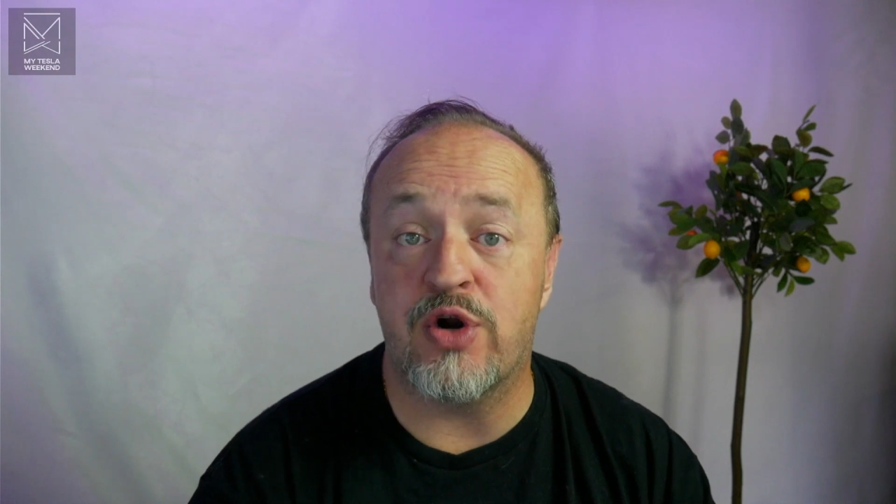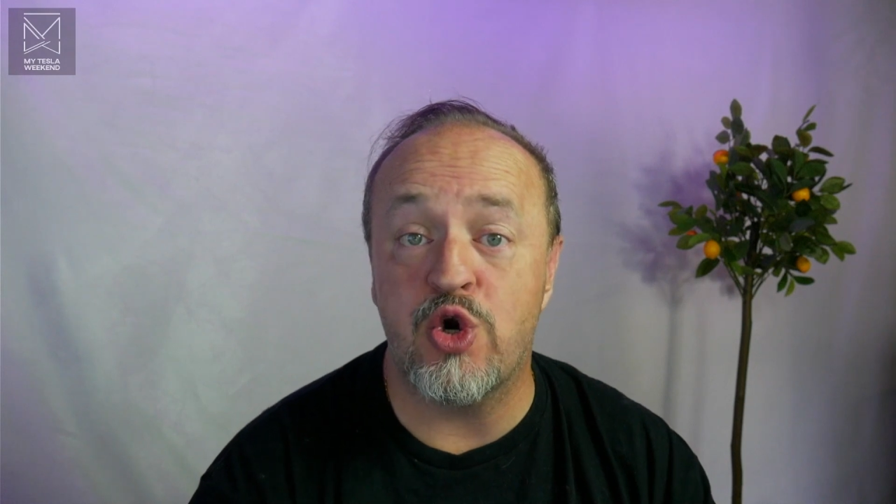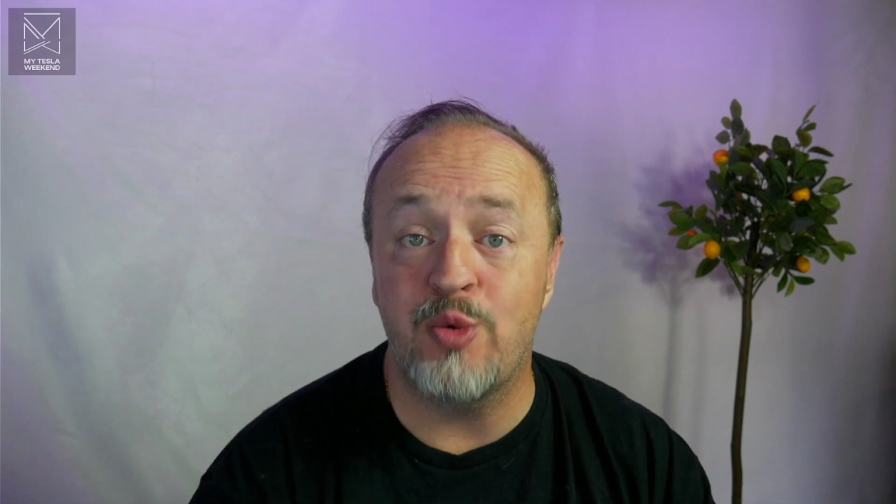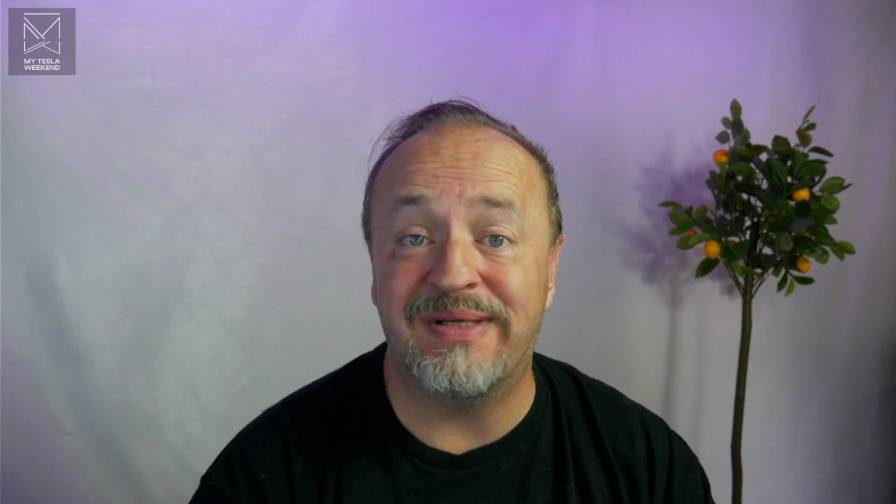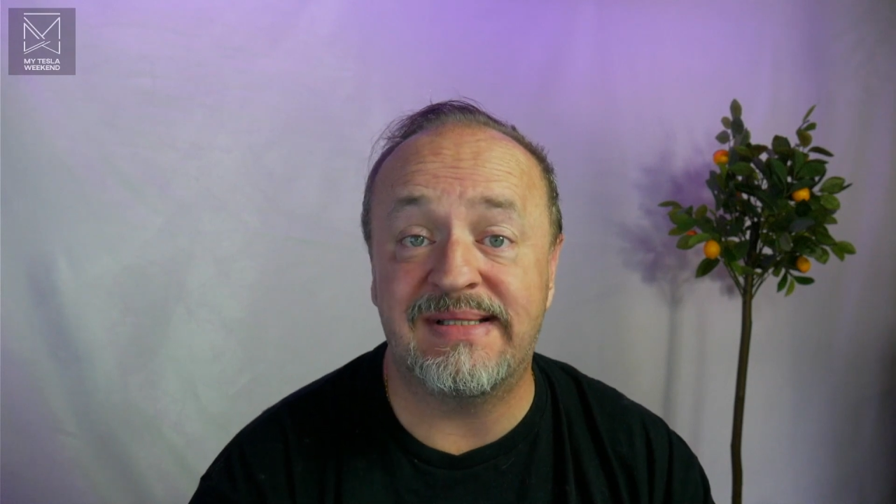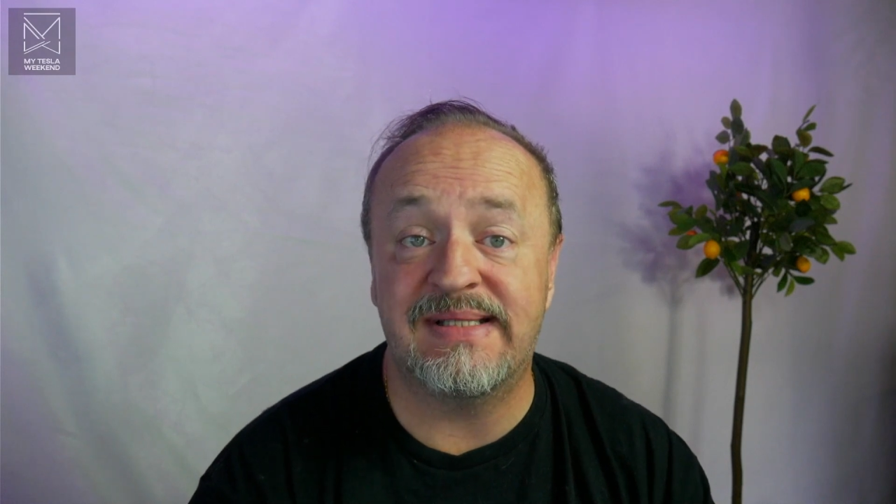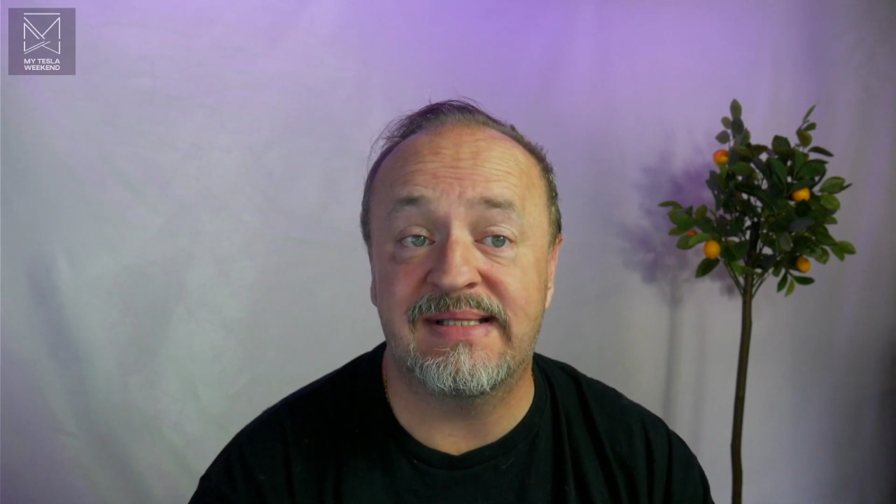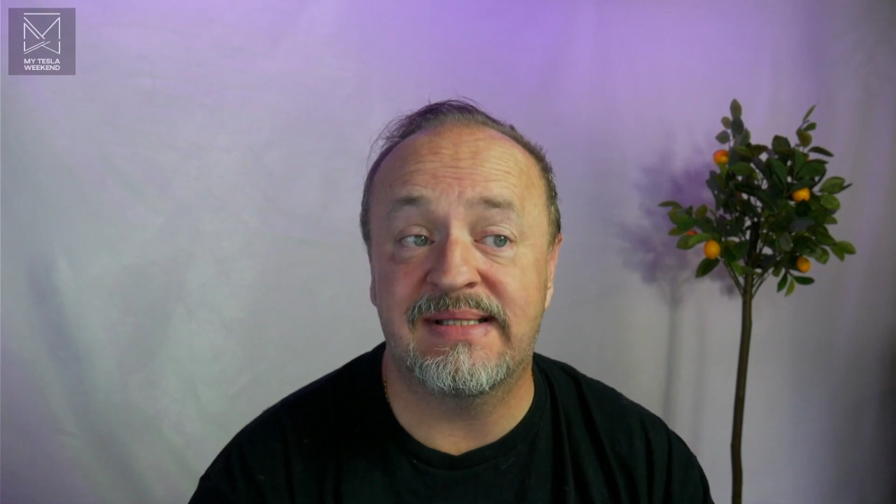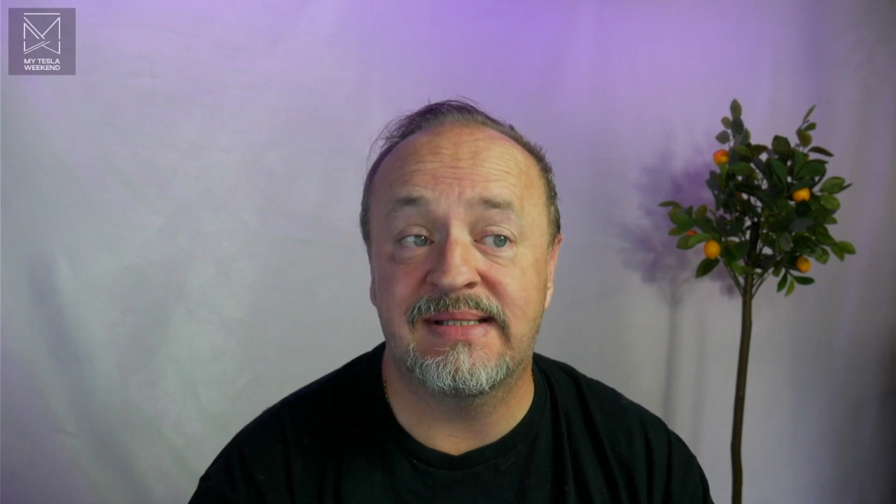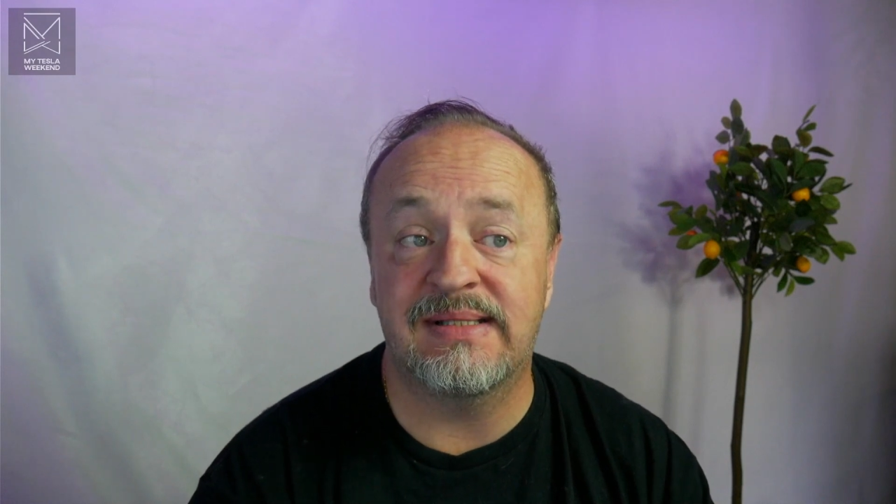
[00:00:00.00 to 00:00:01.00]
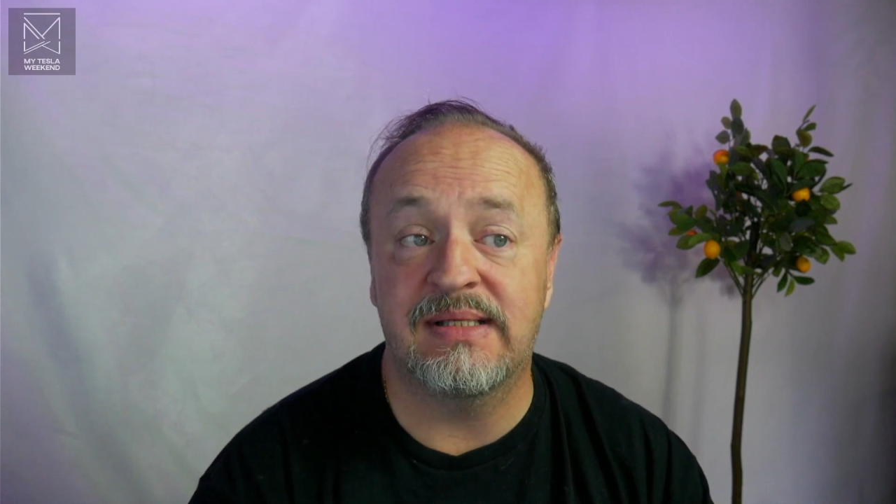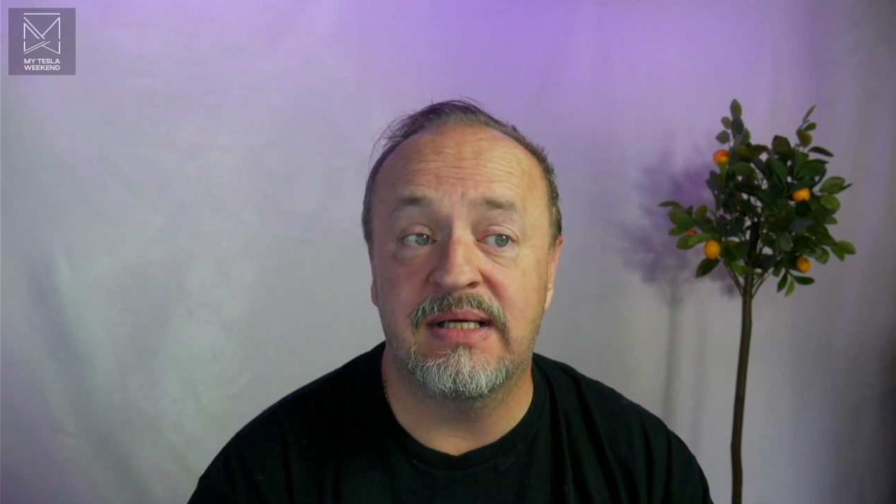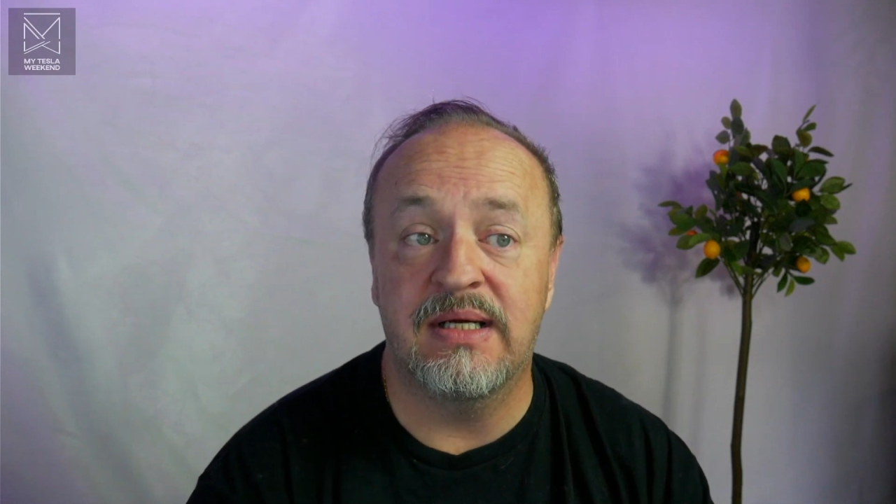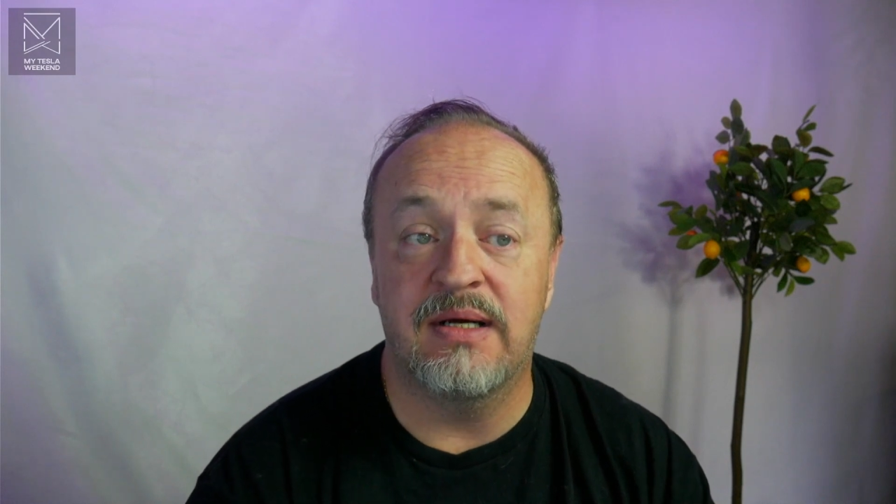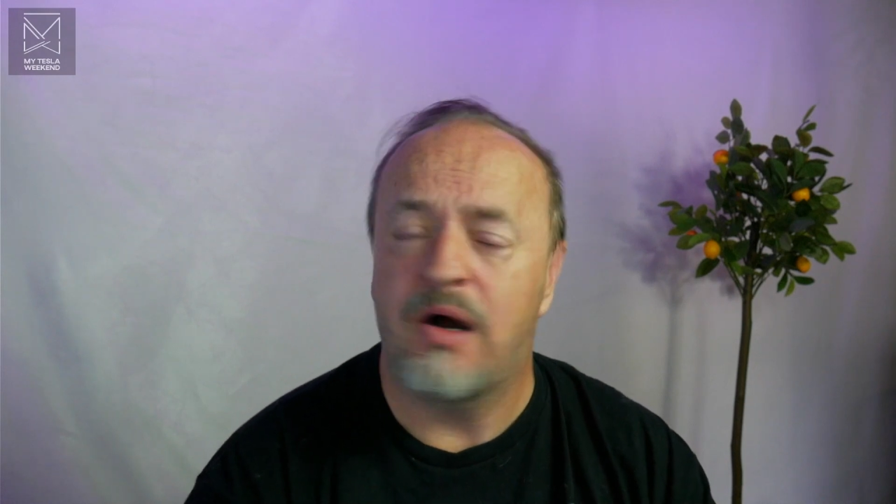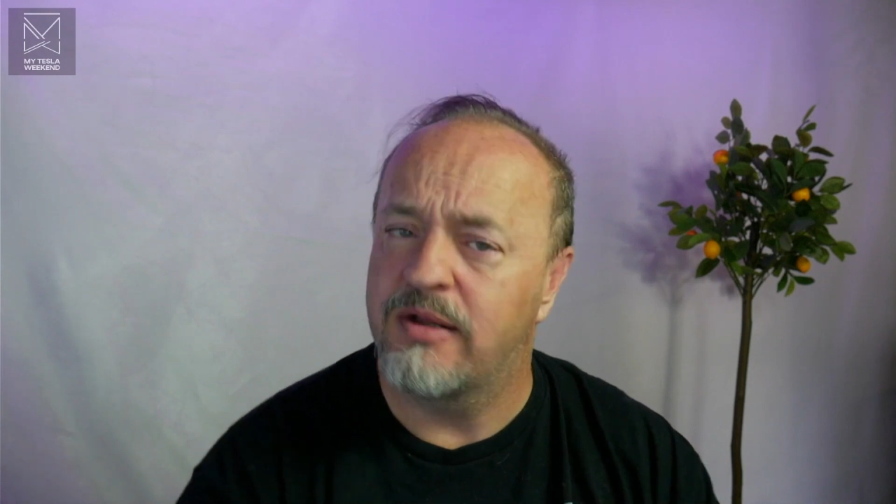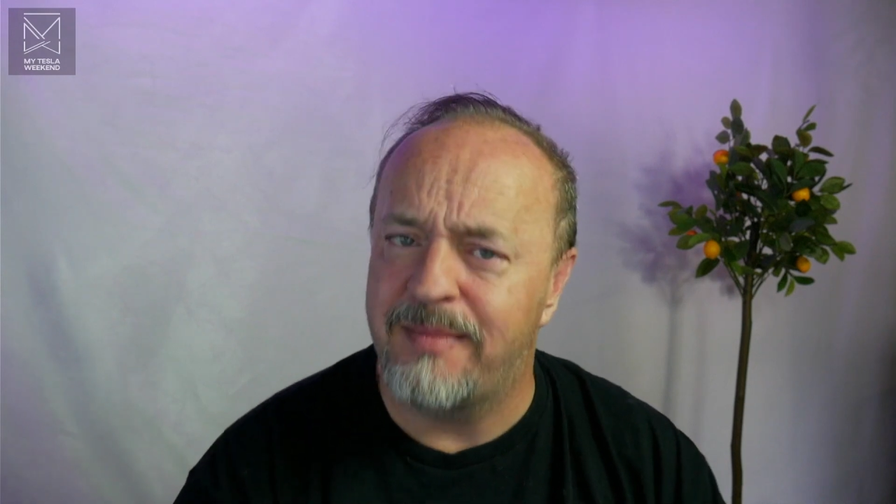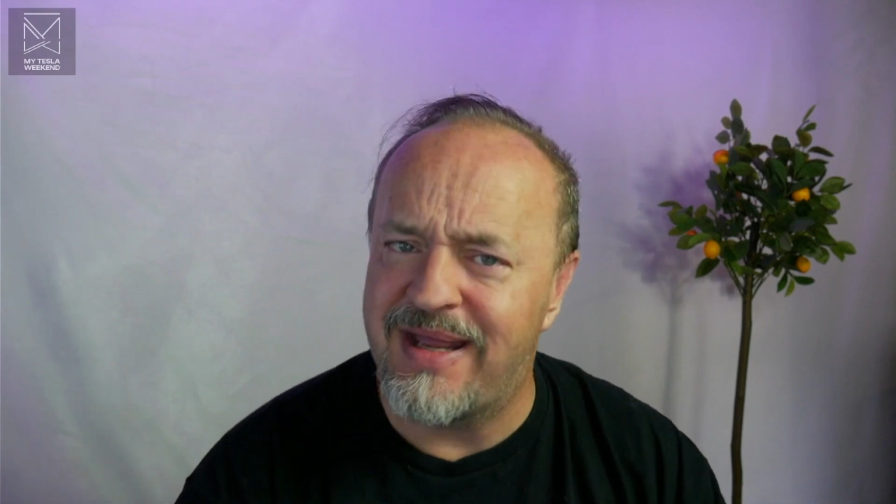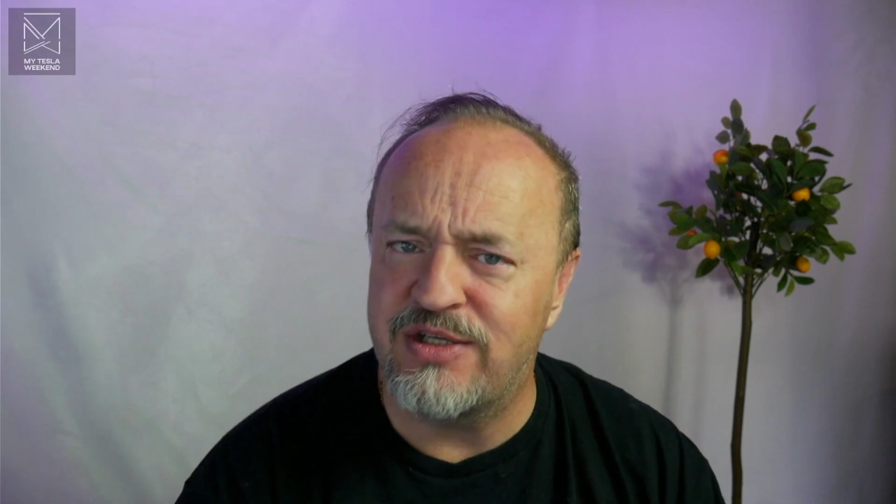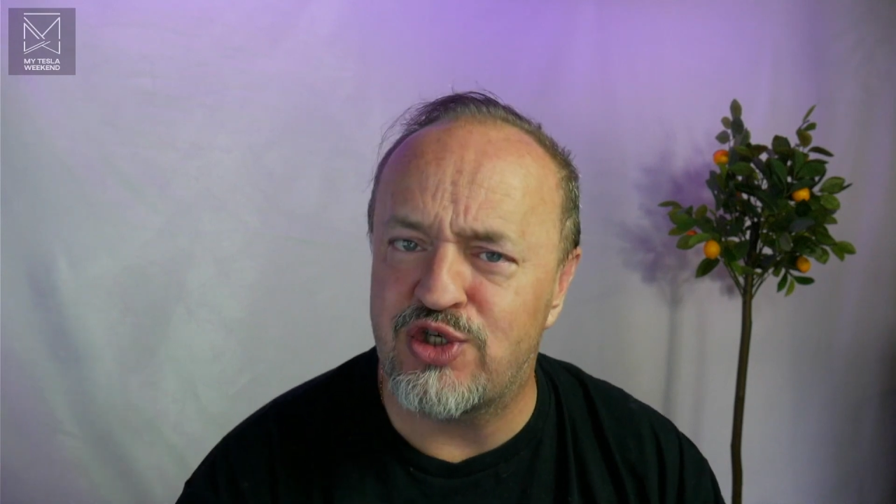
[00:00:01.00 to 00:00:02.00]
robots on the
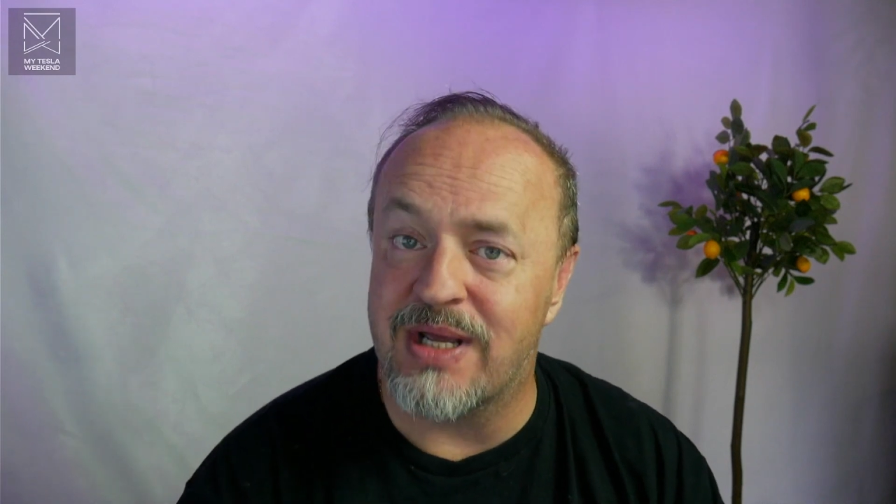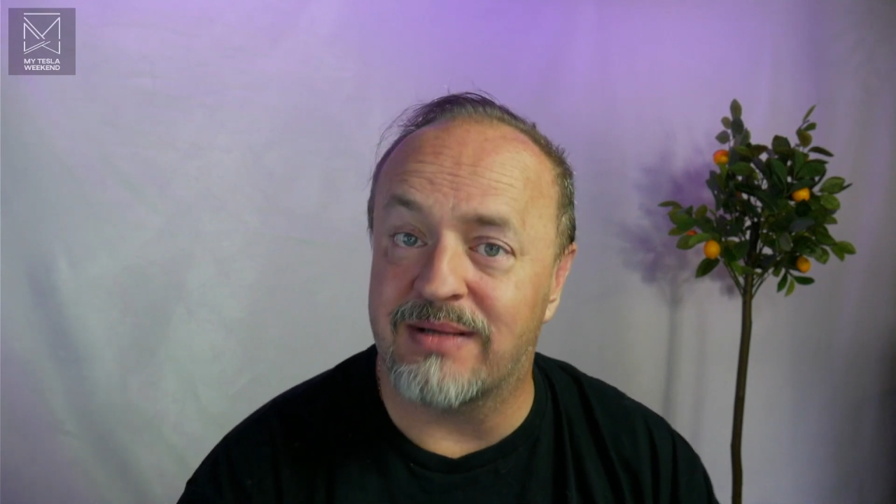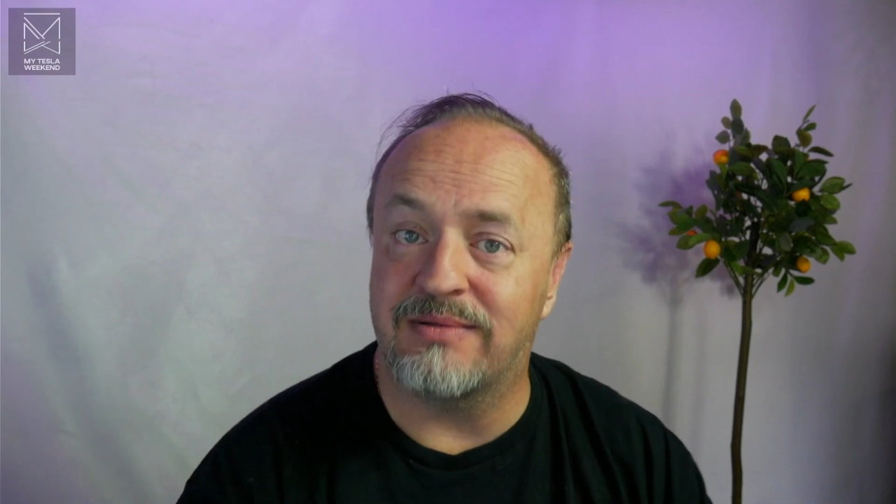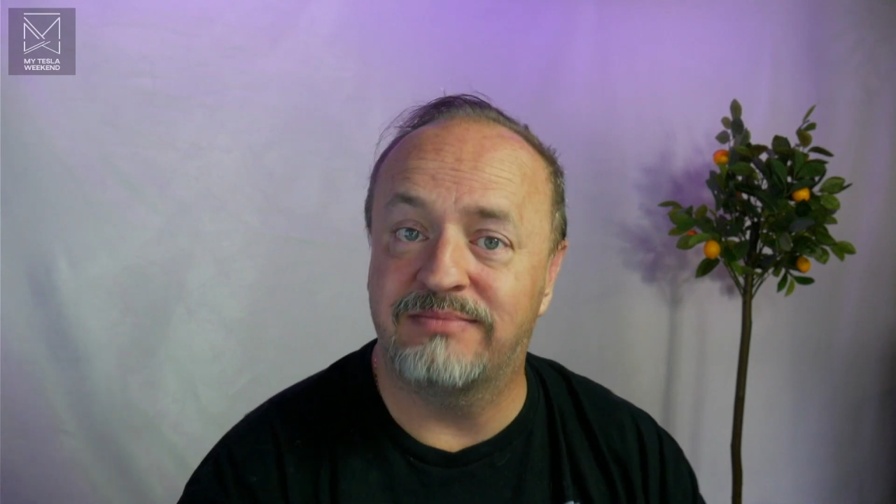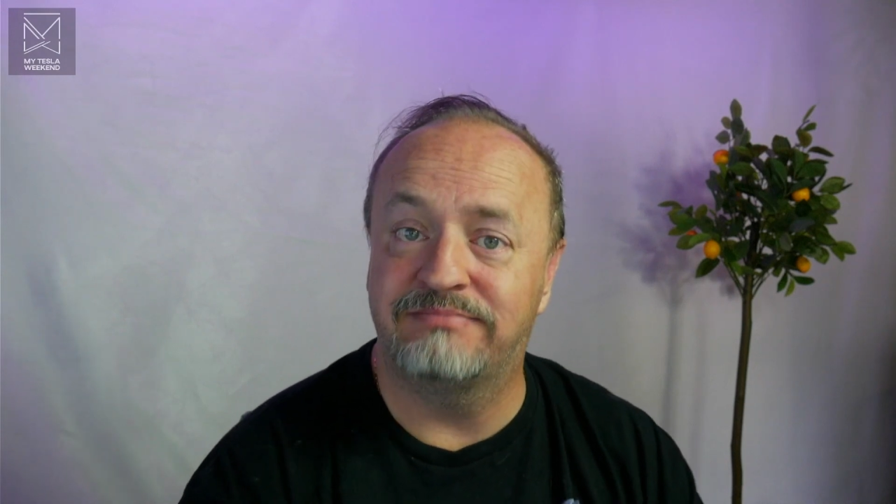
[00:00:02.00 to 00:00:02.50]
main channel.